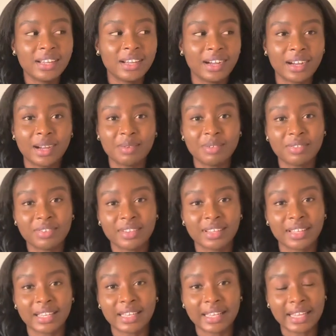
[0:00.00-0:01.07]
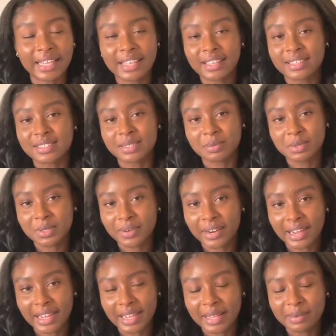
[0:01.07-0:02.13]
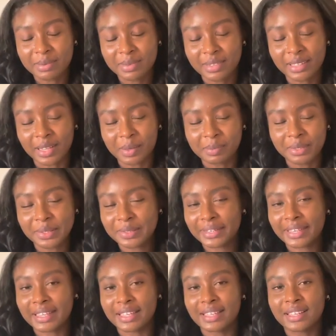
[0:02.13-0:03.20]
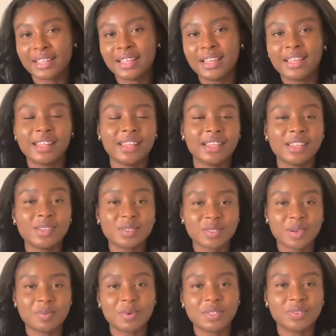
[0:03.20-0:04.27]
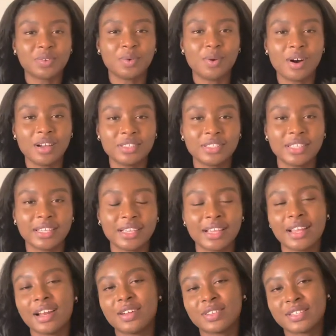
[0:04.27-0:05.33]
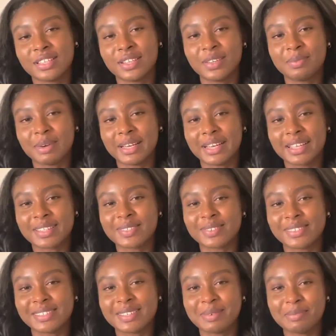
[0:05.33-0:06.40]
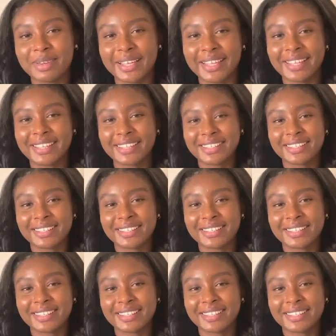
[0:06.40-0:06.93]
Um, if you can like and subscribe, that'll be great. Thank you so much for watching, and I'll see you in my next one. Bye.